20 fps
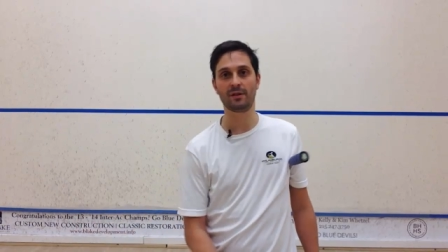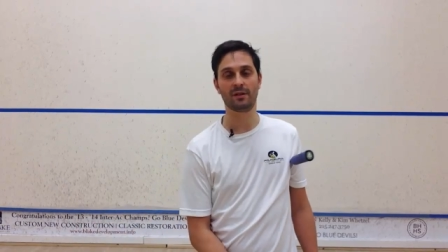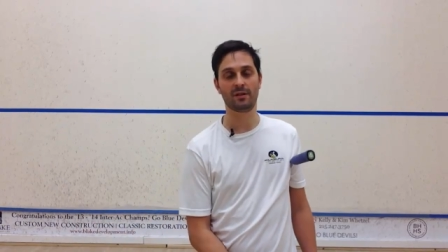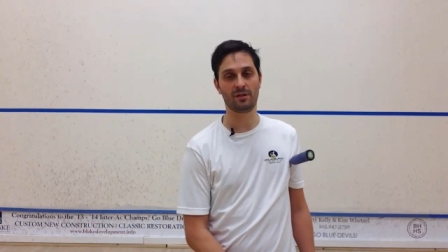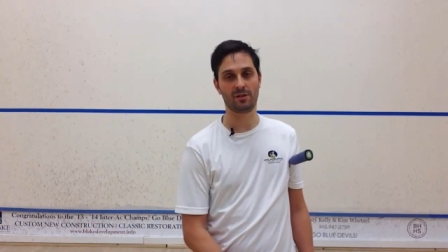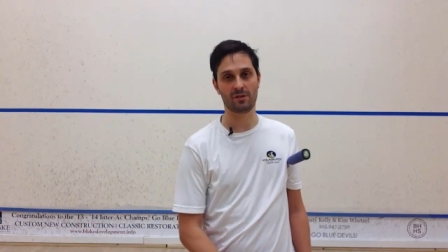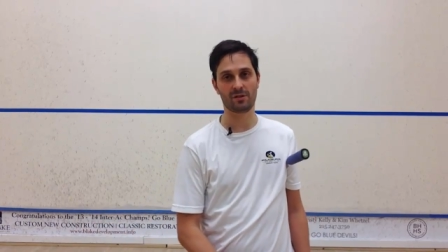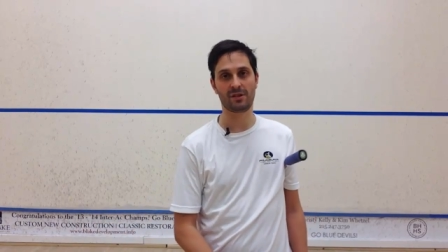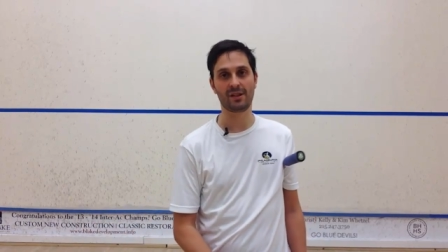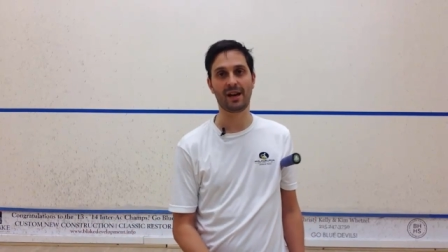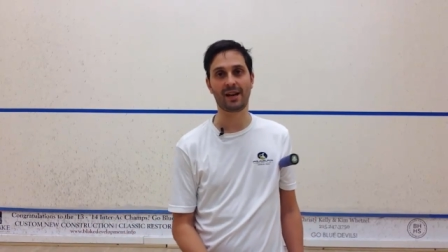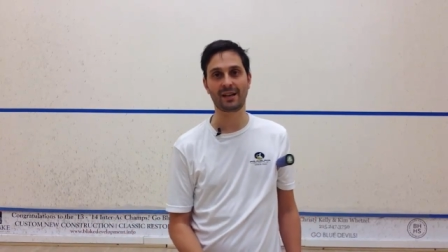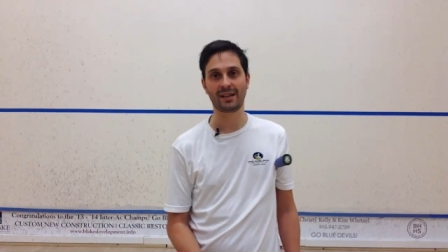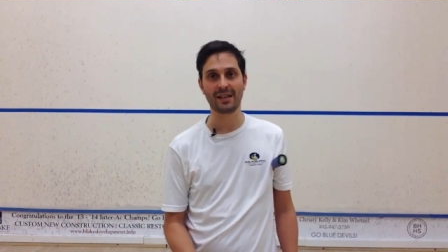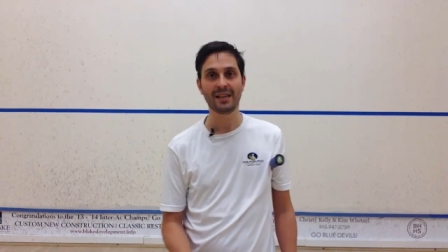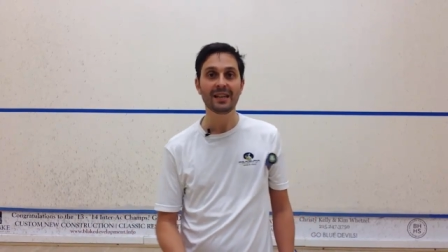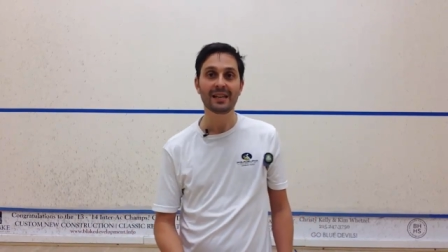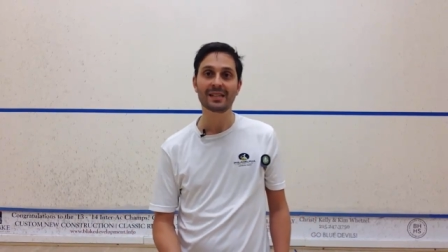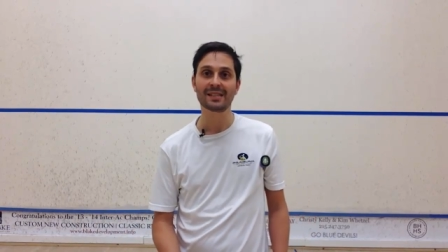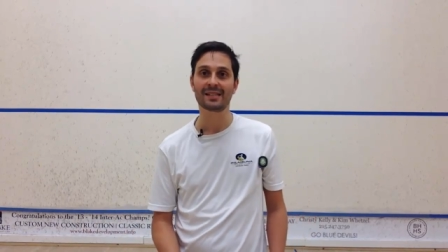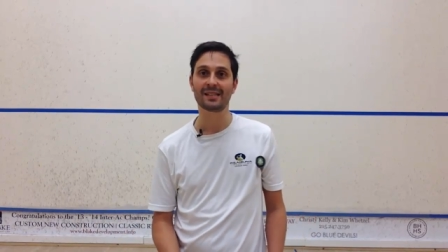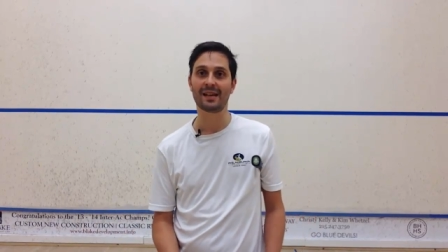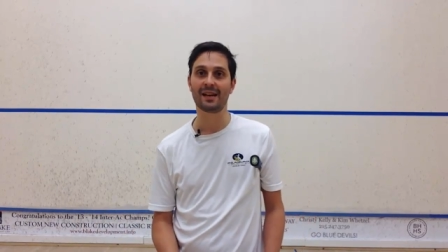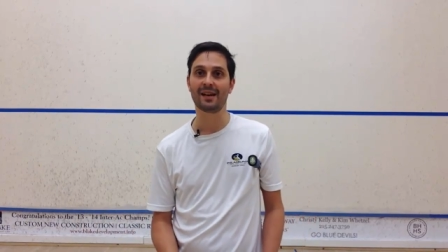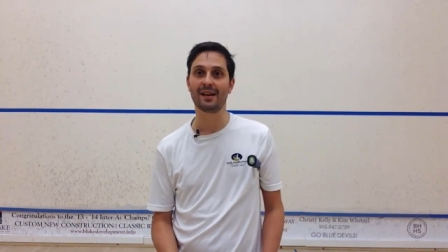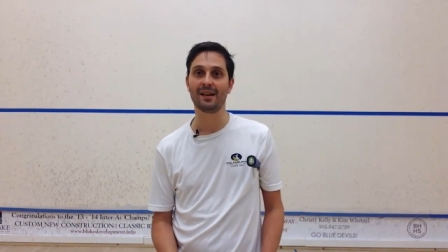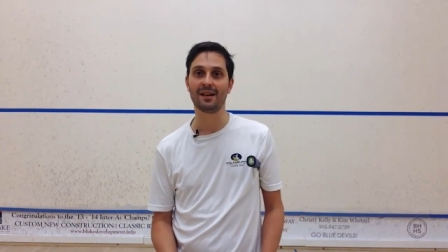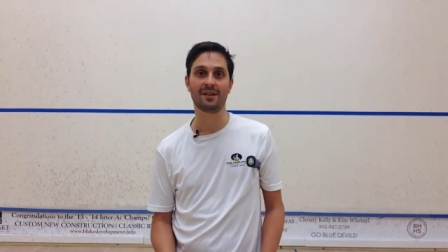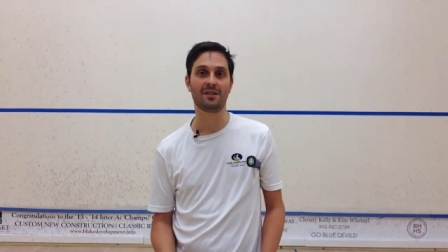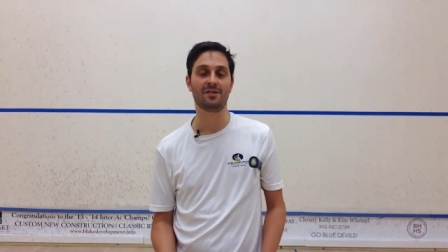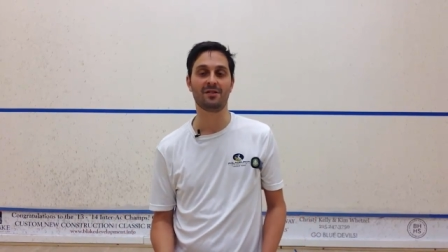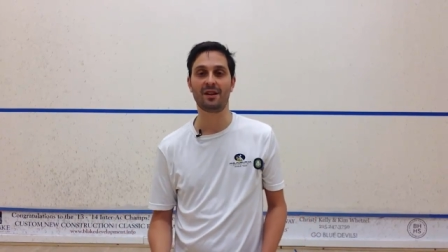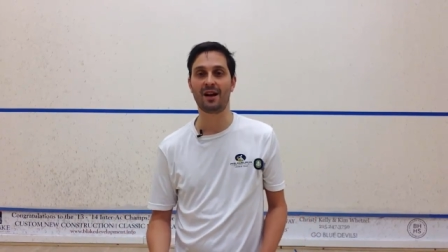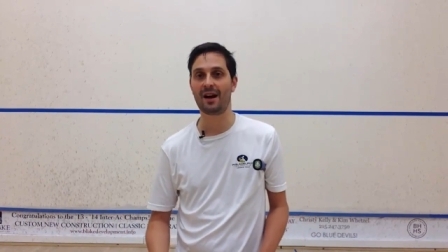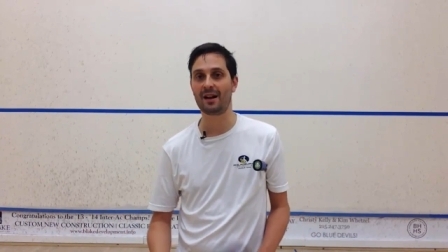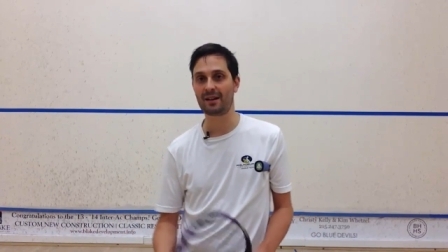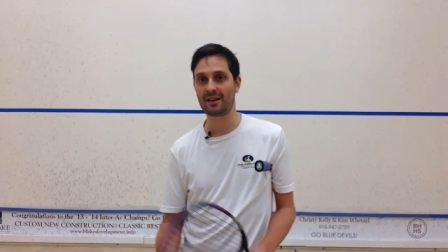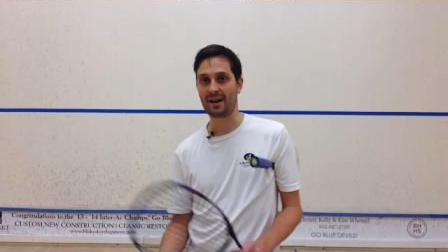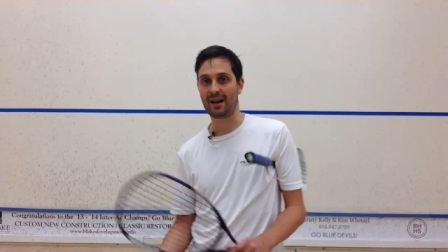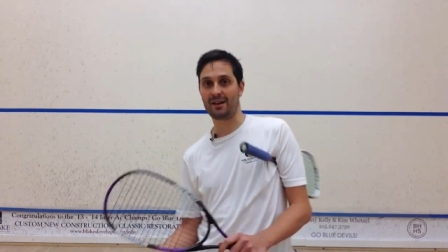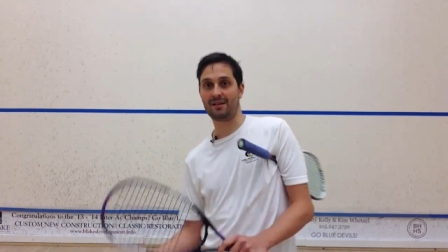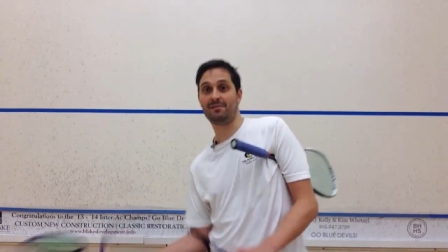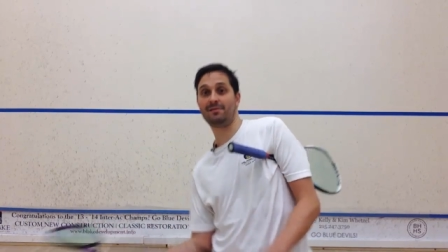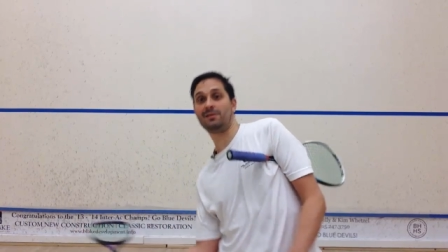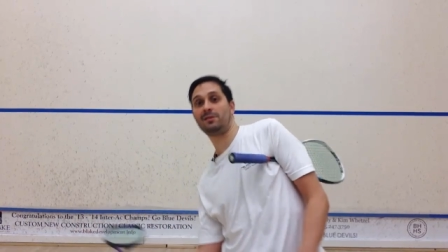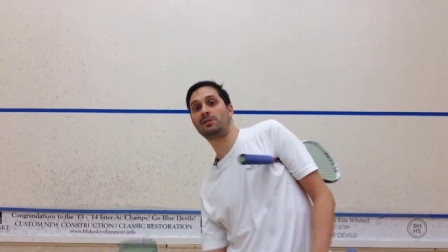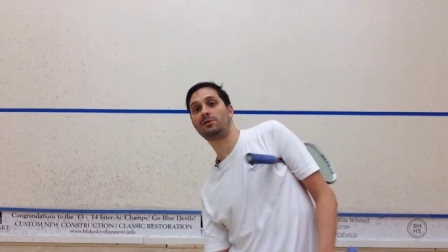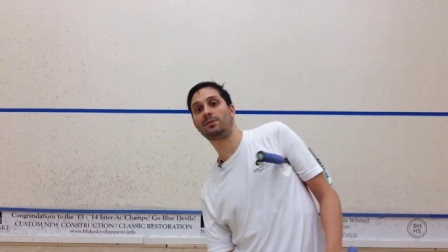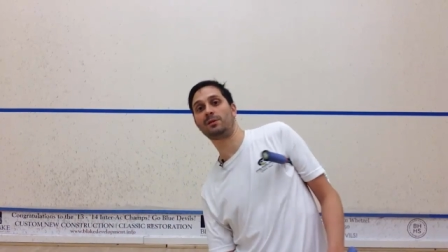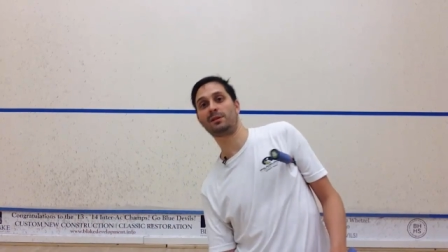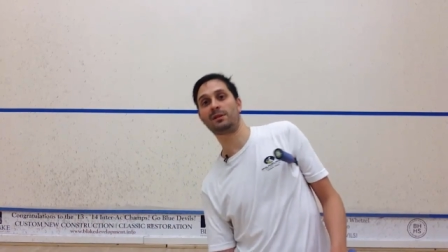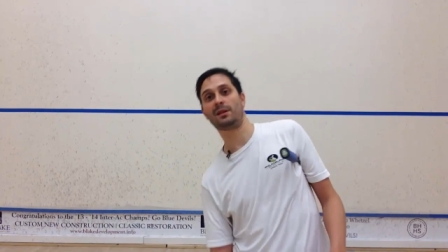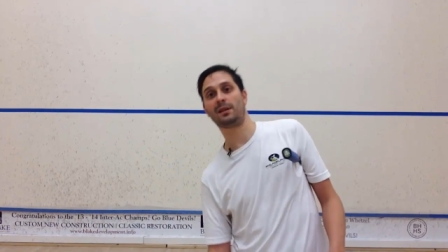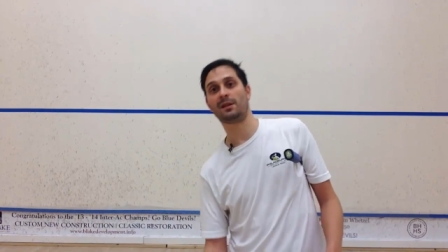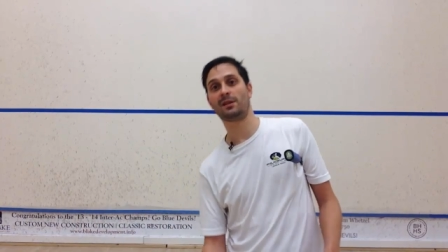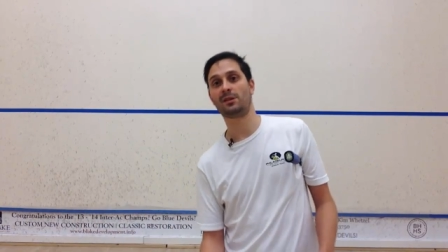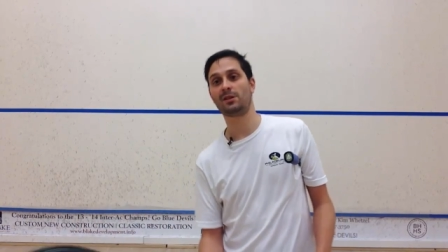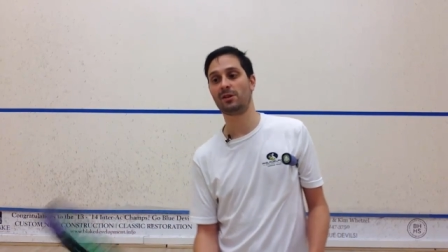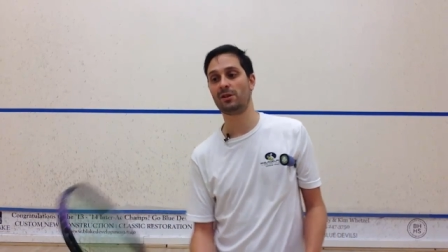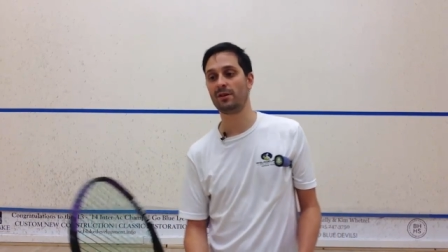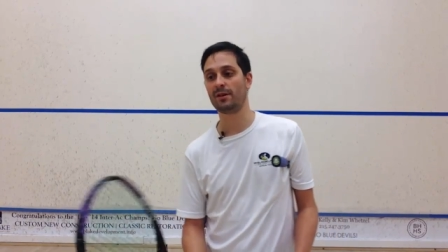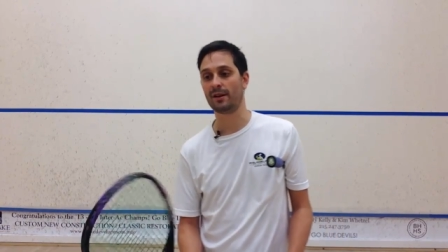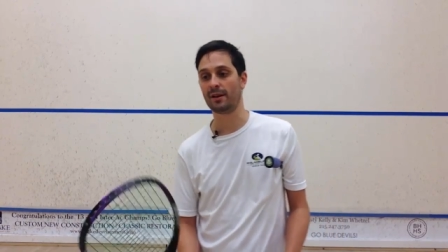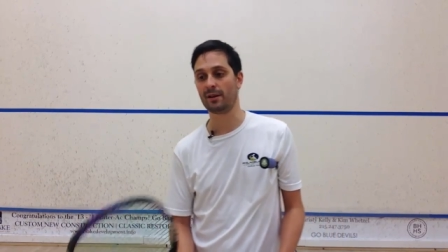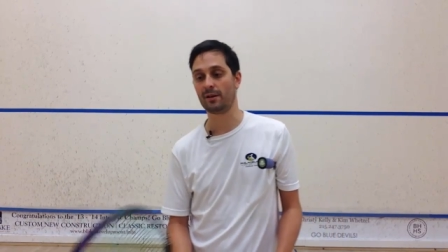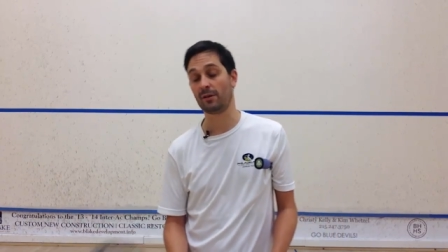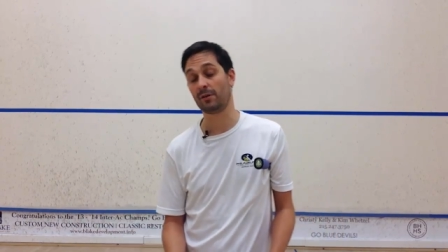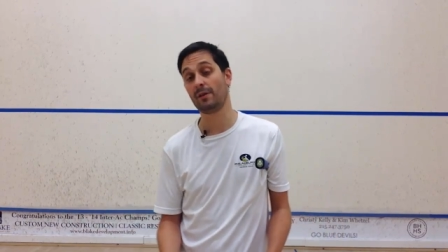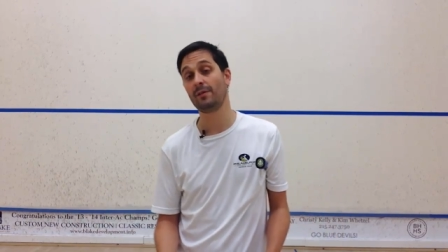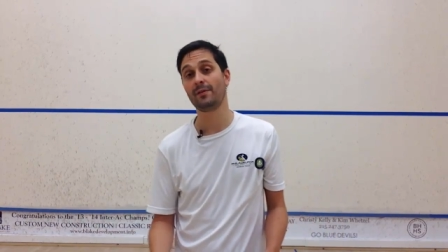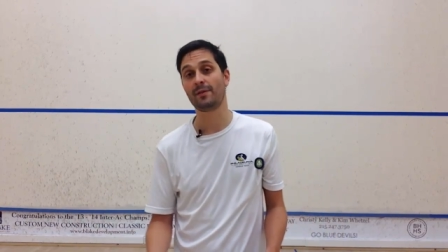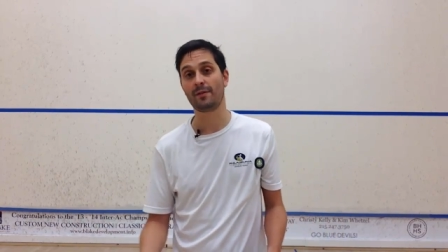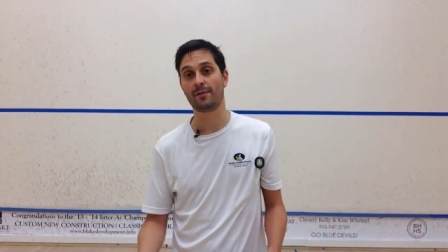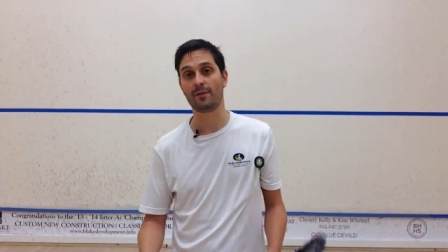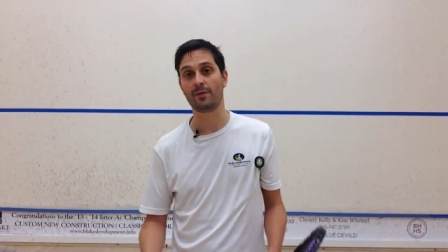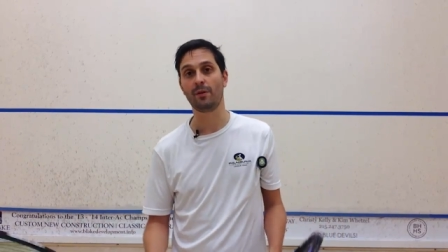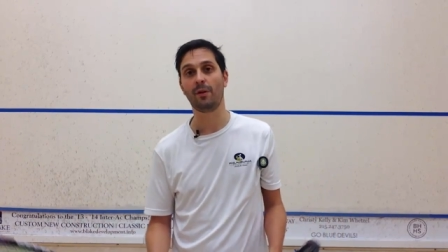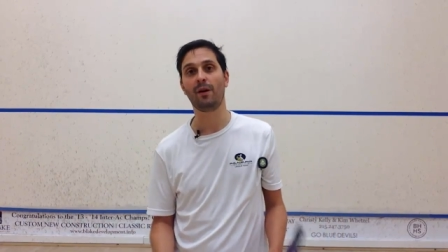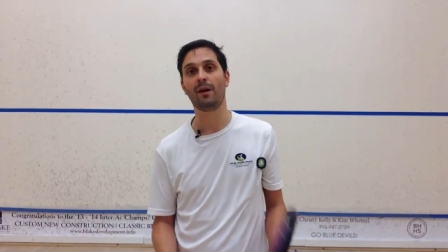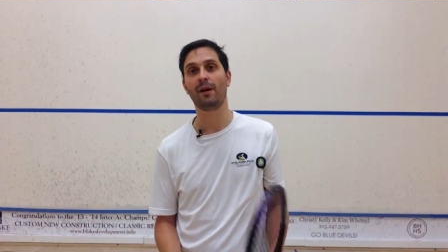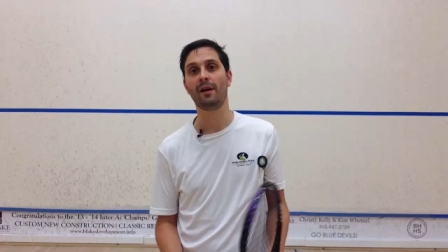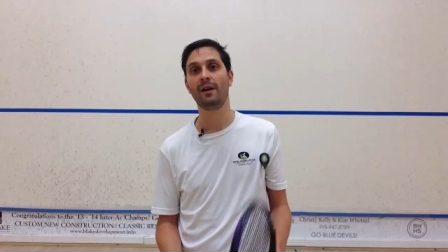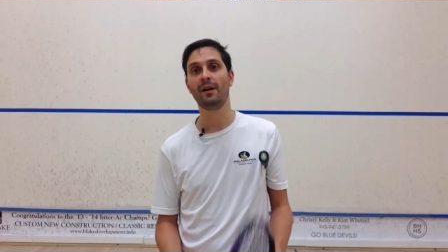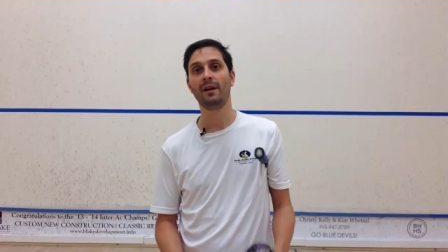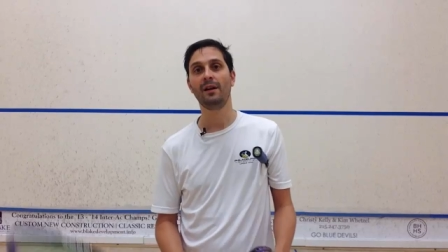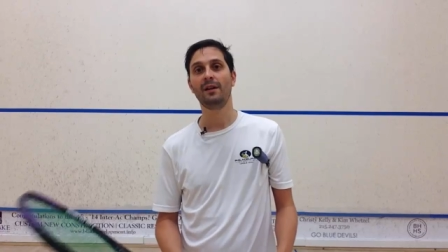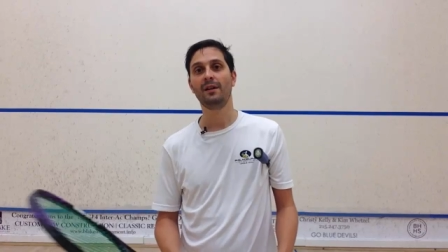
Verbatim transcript: your technique is there and you're not kind of just twisting and turning, or even if you are,